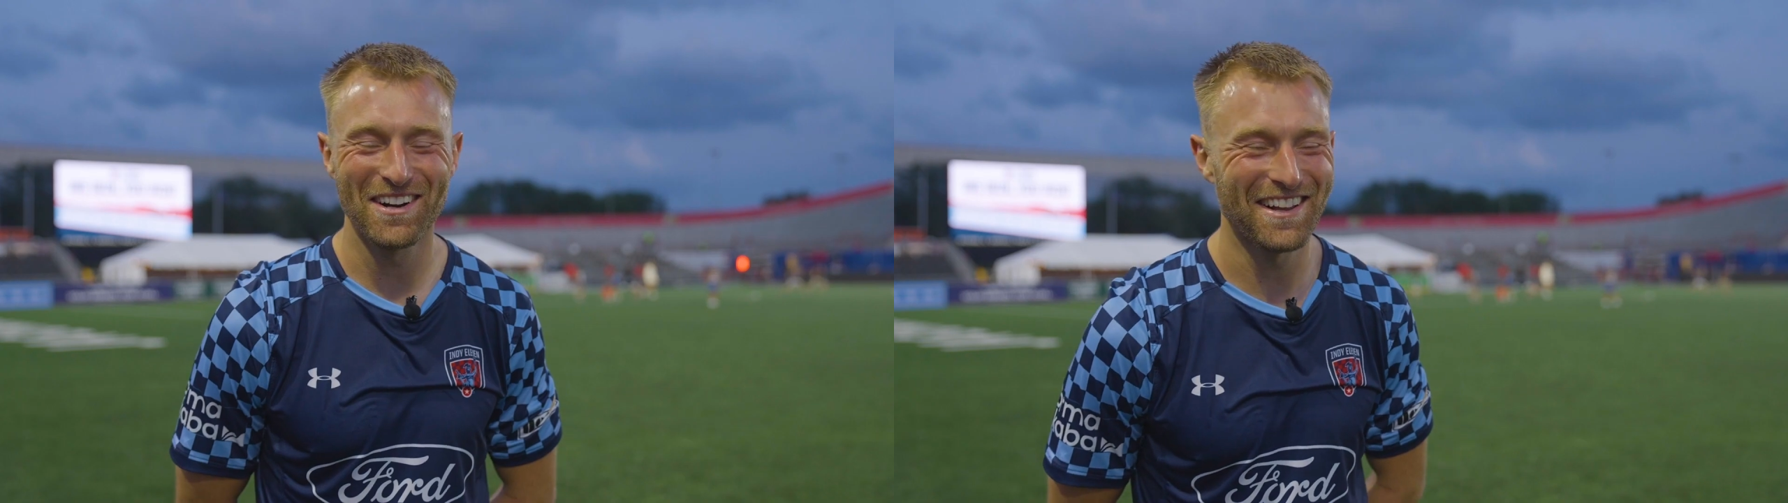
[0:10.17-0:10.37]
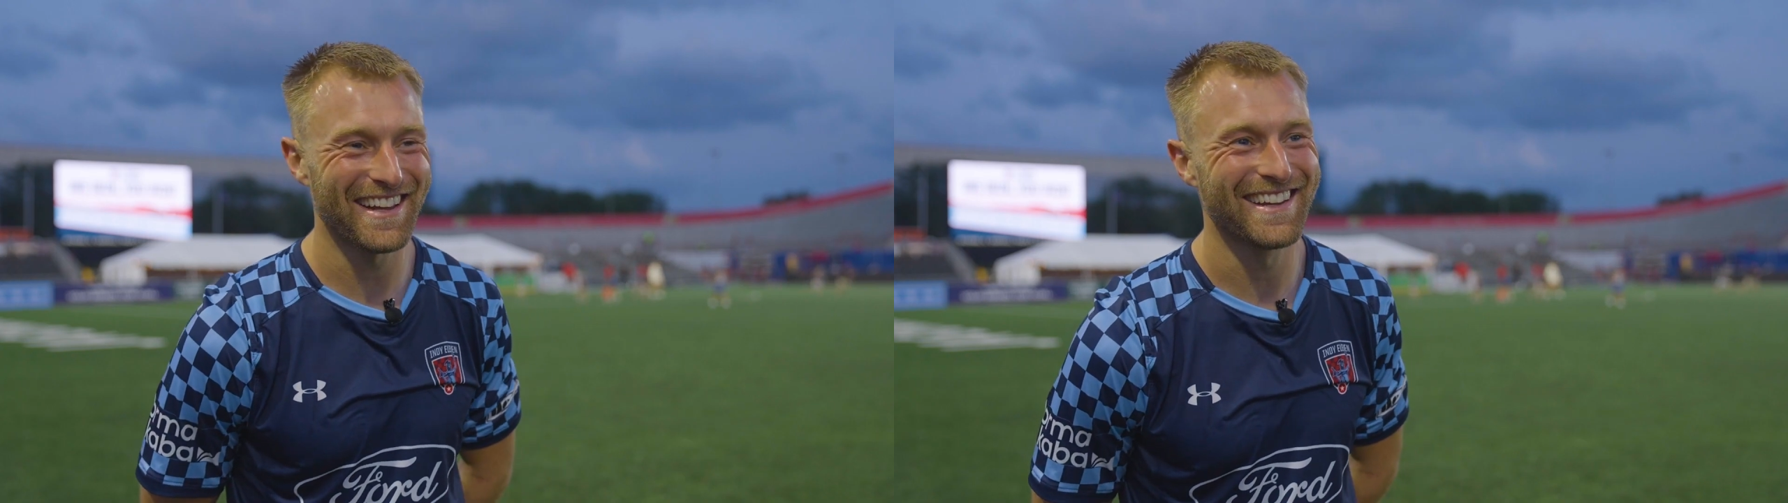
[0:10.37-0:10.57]

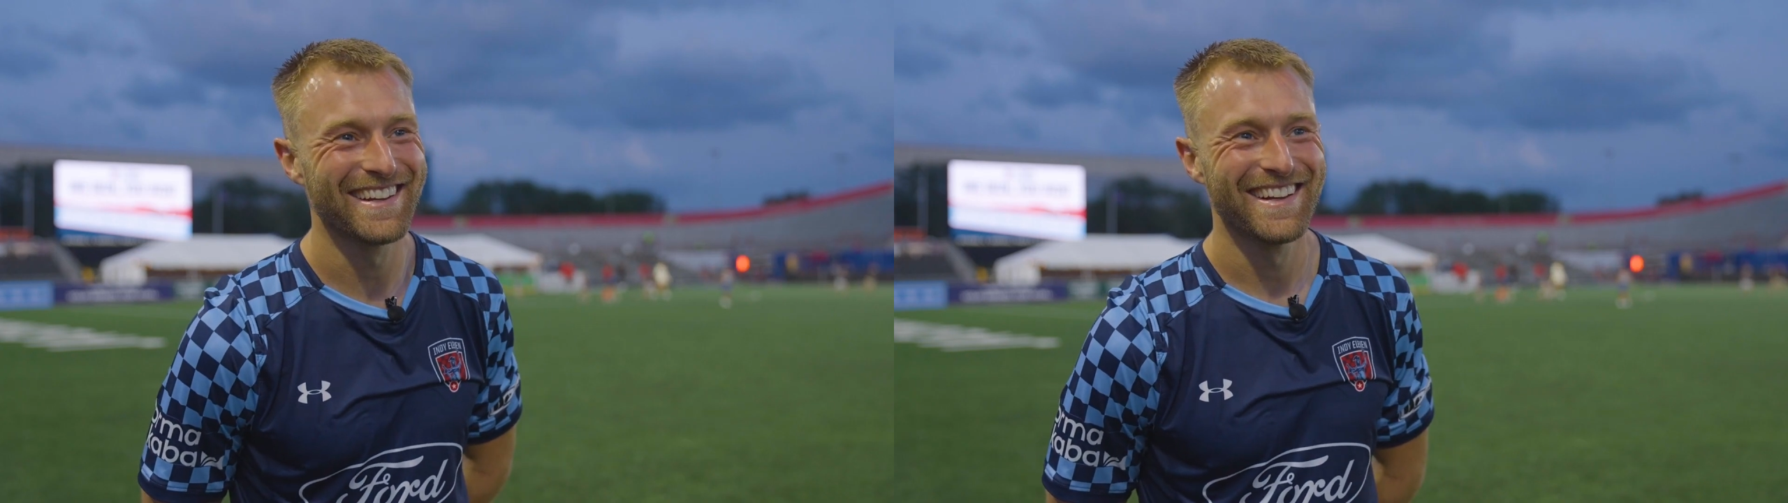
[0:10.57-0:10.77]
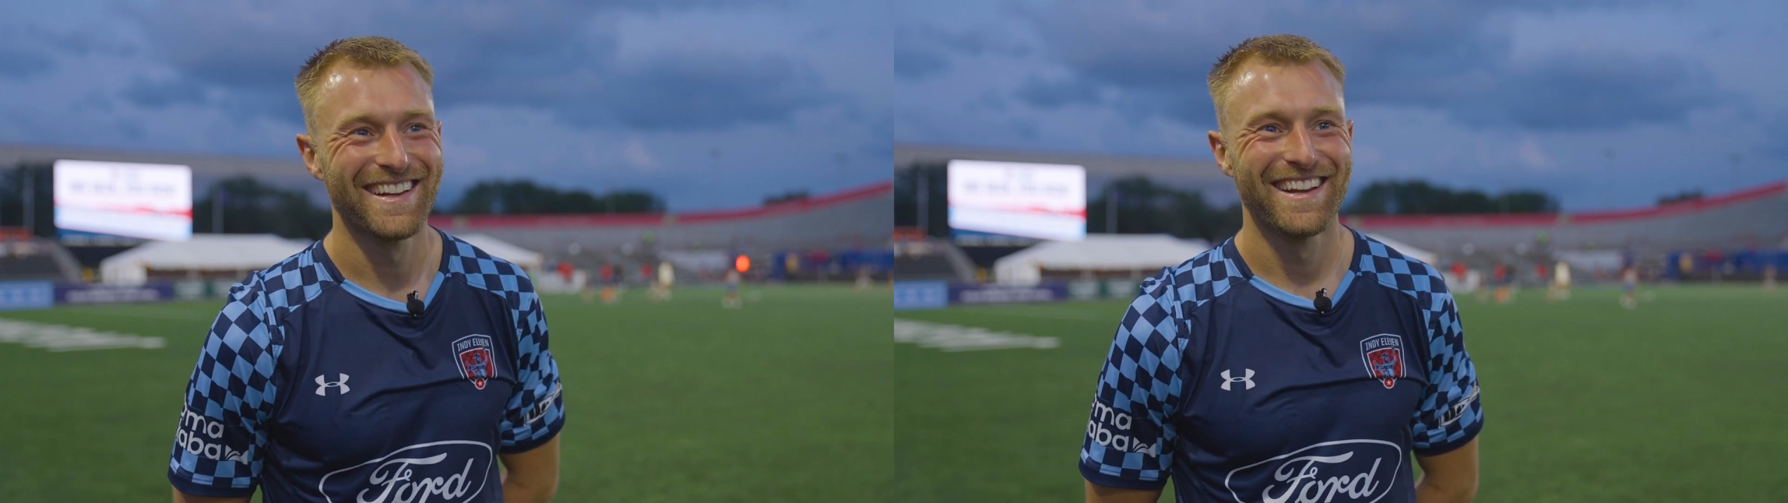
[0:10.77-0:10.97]
are
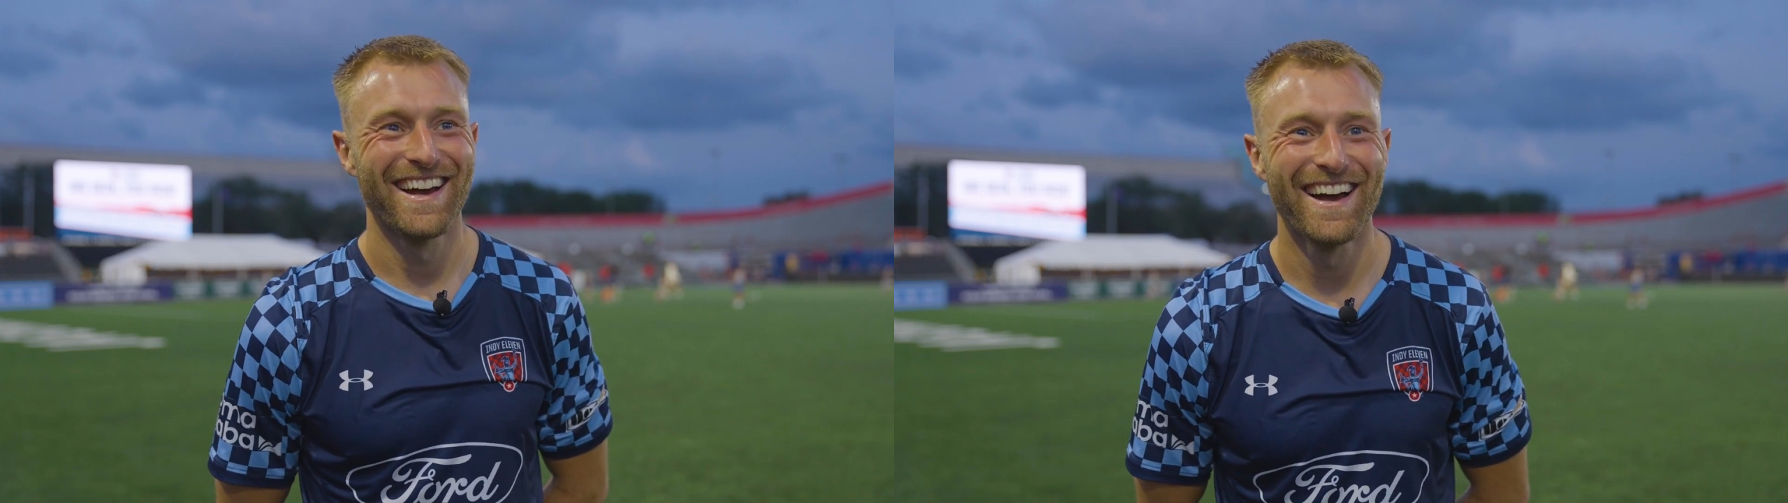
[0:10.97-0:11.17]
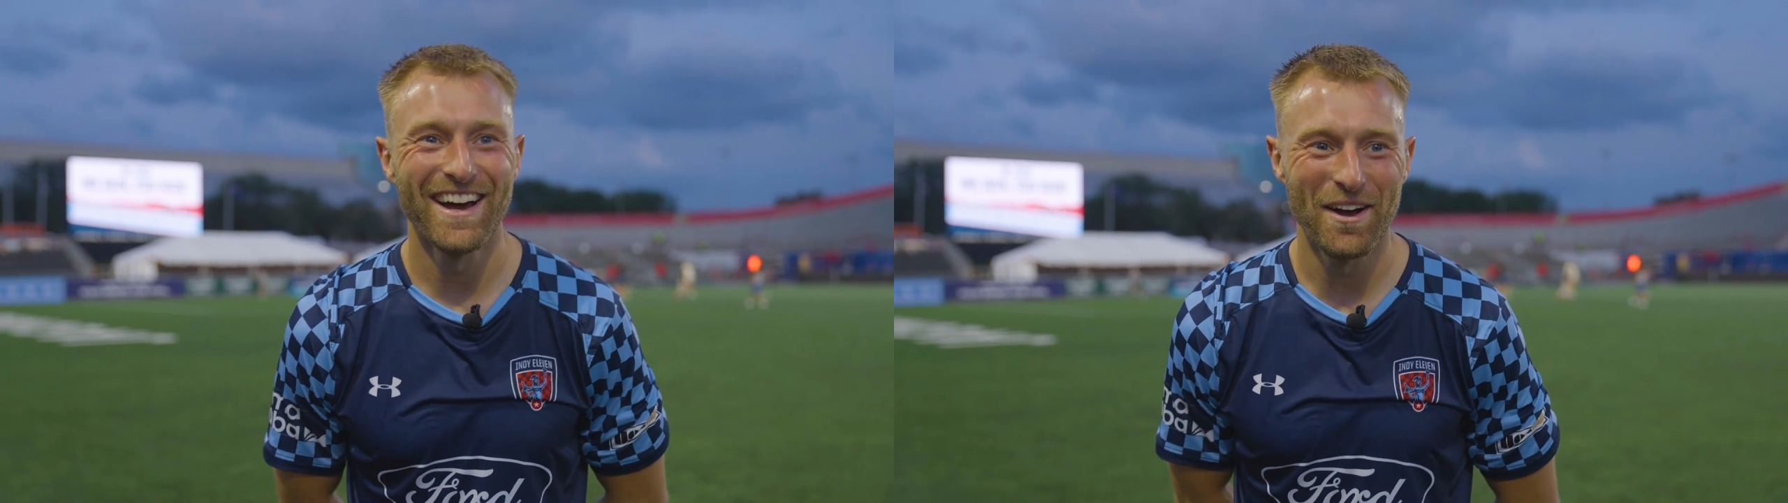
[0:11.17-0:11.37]

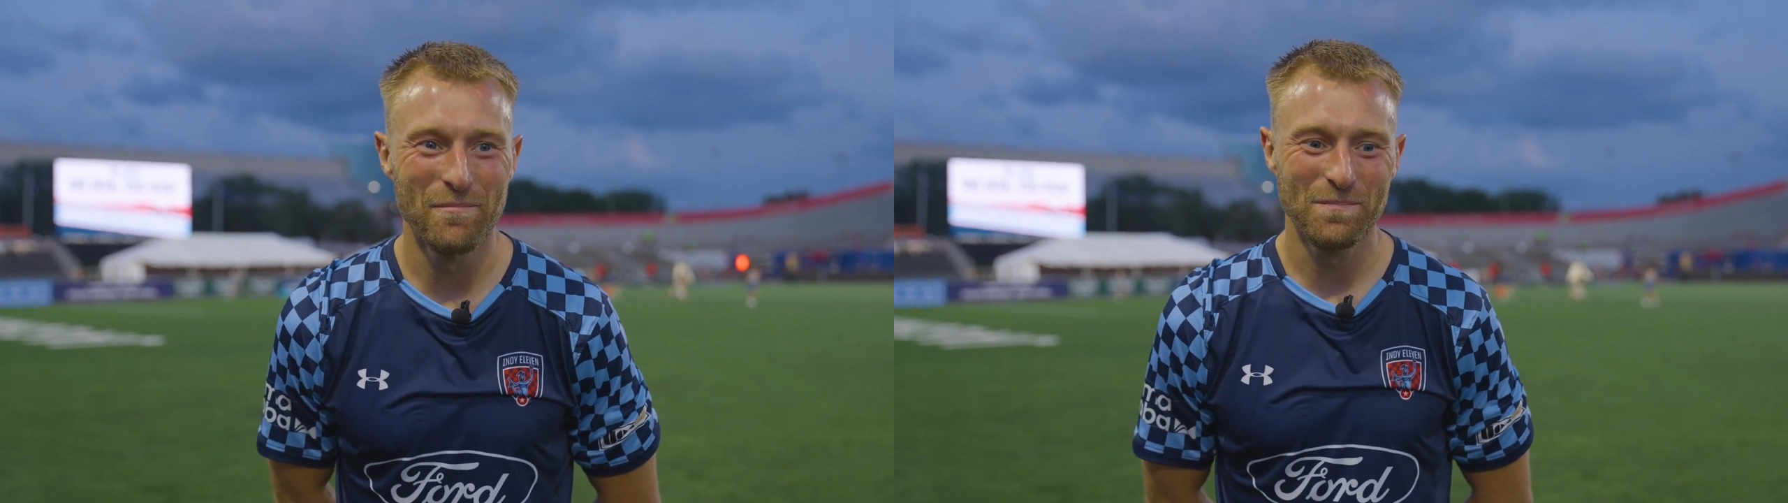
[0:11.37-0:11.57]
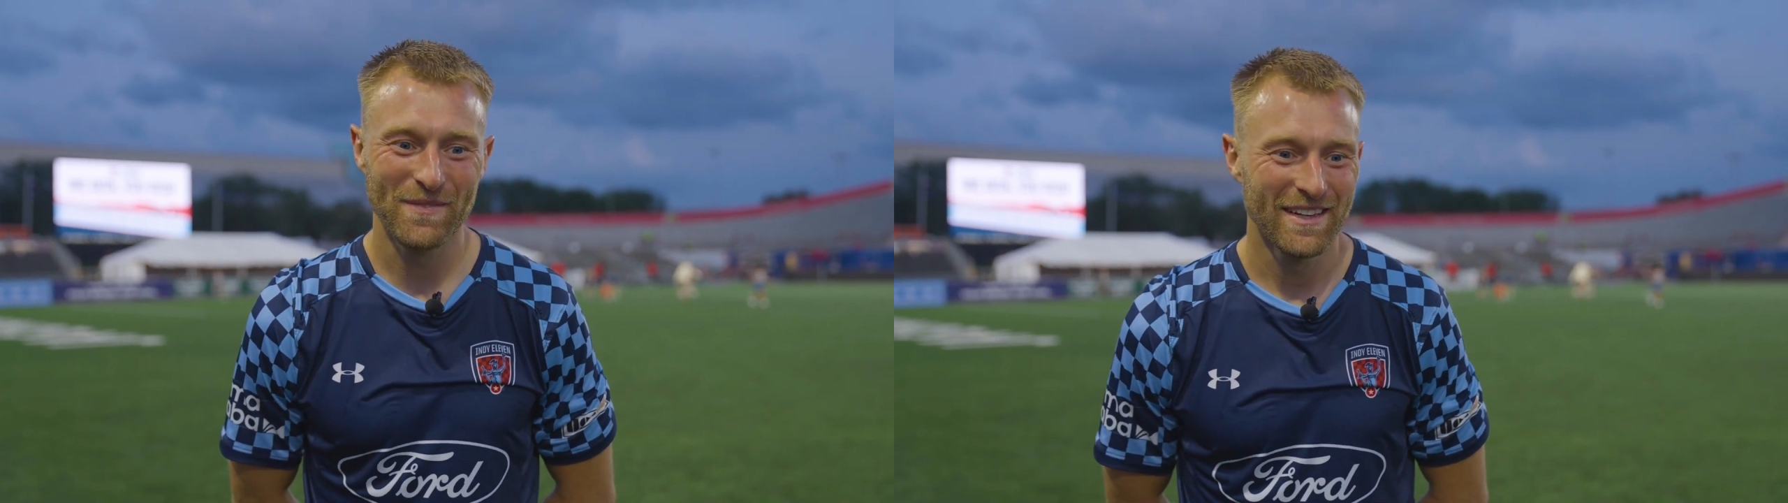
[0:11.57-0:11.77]

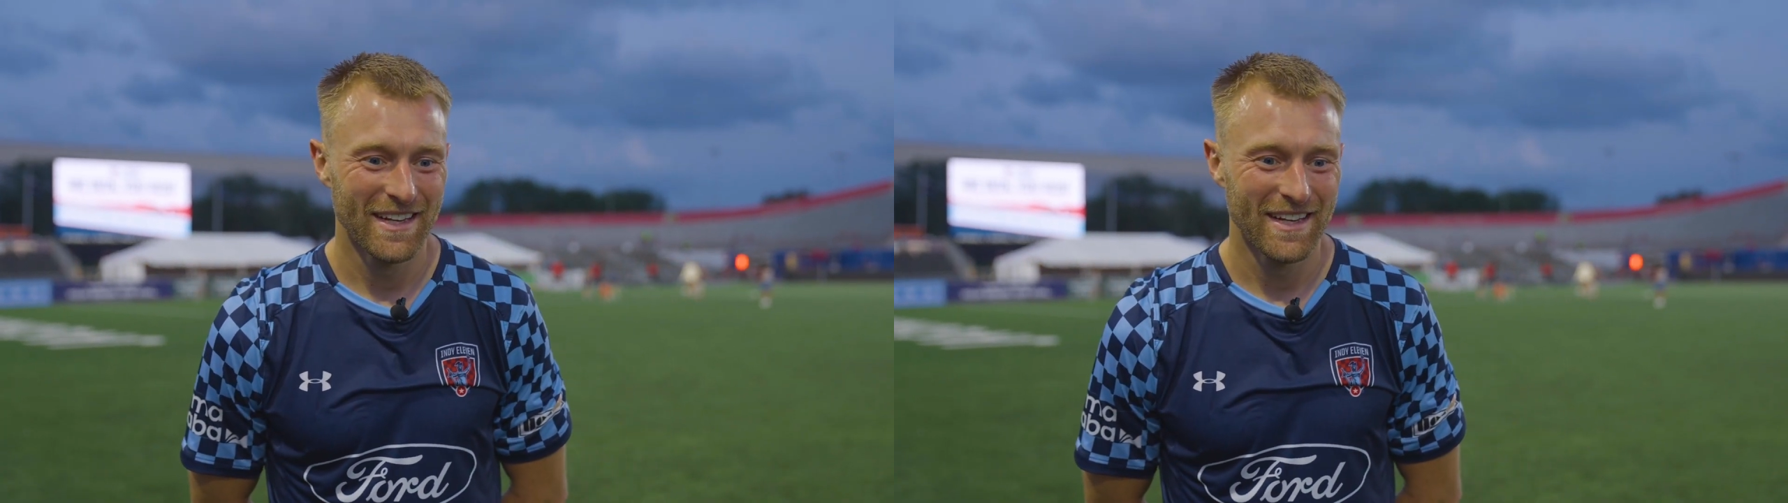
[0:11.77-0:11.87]
they?